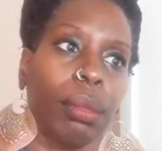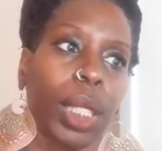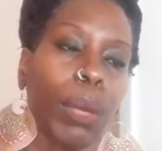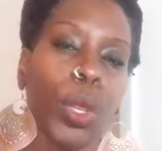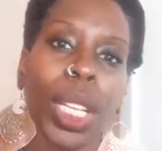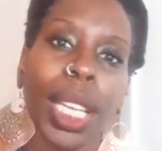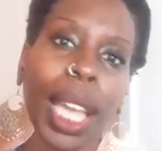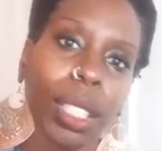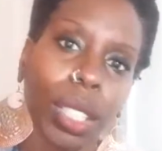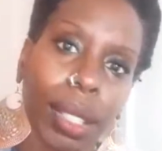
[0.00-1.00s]

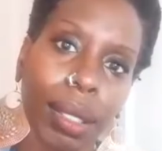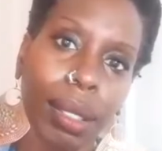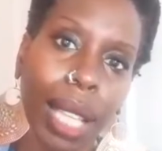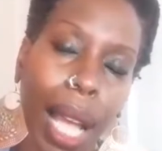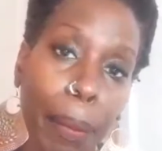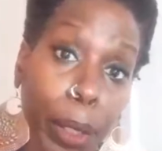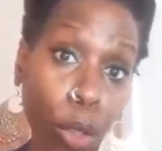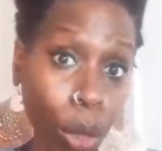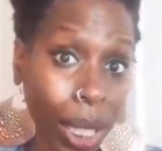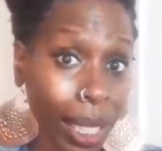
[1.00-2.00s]
communication, the
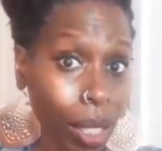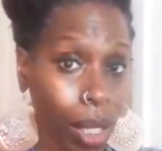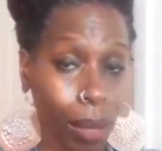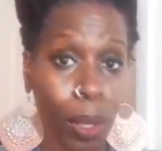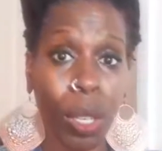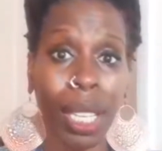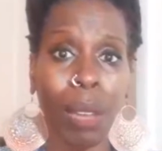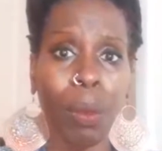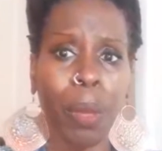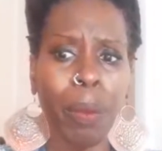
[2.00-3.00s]
opportunities to
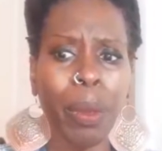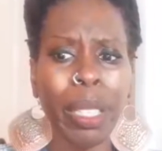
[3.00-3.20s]
communicate with people,